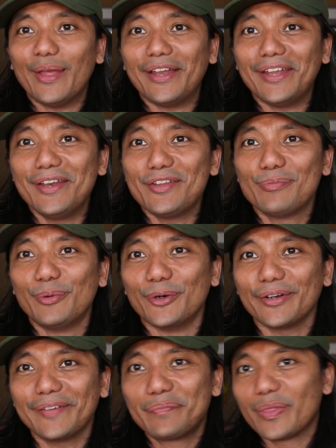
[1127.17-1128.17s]
that in this
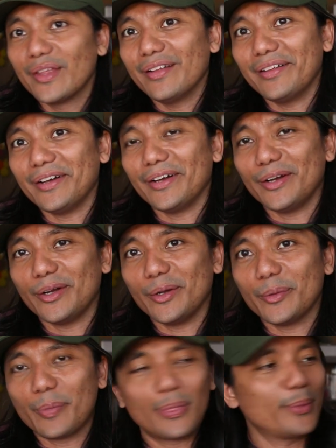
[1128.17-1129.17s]
book,
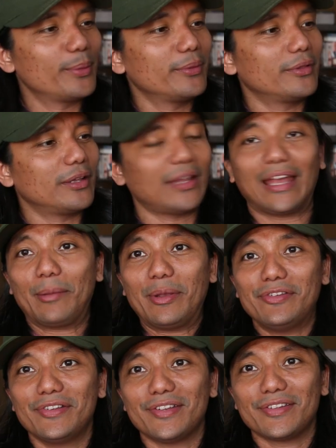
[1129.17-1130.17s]
like I
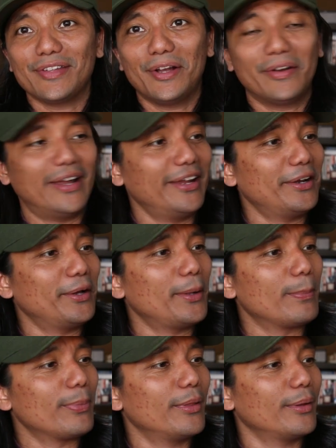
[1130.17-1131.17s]
mentioned just now, right,
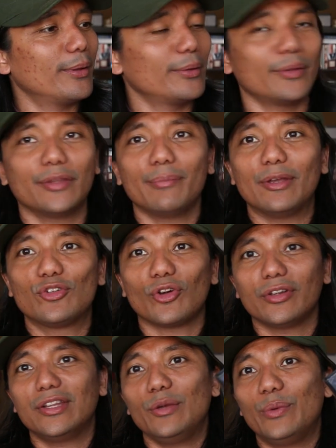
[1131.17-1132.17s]
the
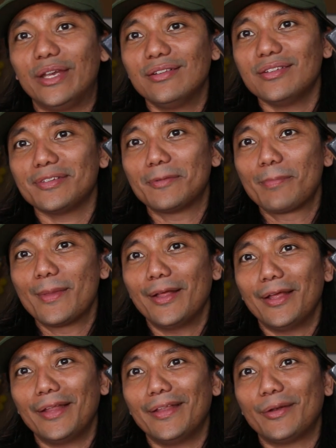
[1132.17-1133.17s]
majority wins,
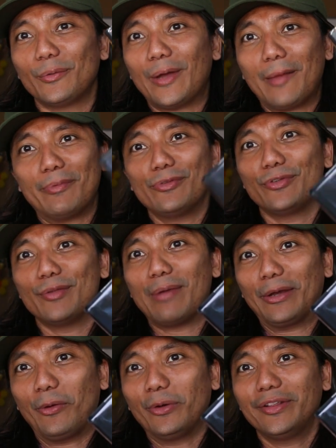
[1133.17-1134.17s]
and then what happens to the
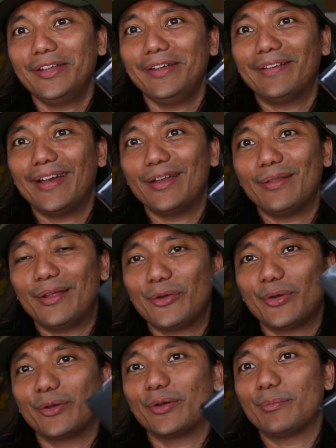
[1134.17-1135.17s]
minority, right? They're
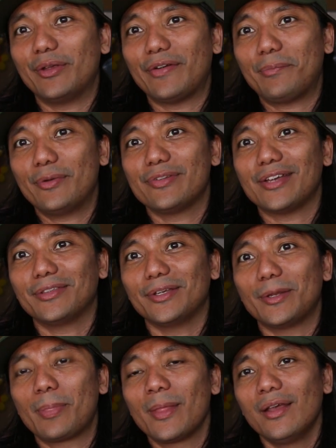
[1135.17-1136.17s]
not going to be
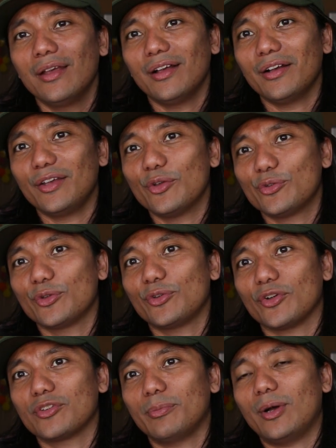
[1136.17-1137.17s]
represented. It also
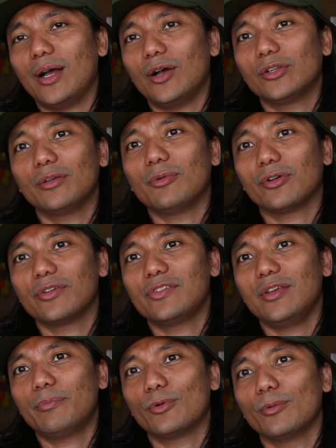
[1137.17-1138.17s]
talks about how
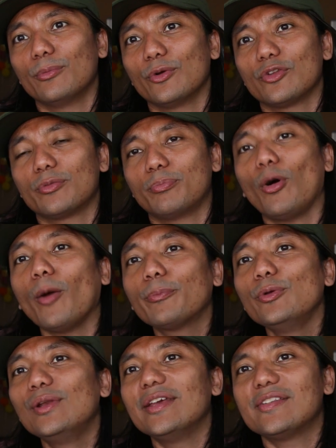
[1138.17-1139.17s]
democracy promotes
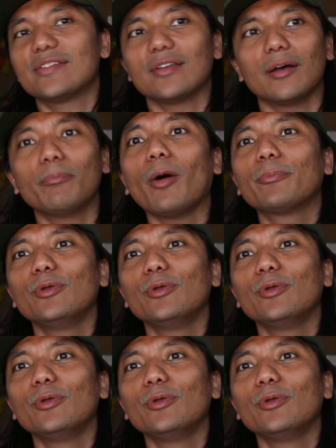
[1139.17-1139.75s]
populism,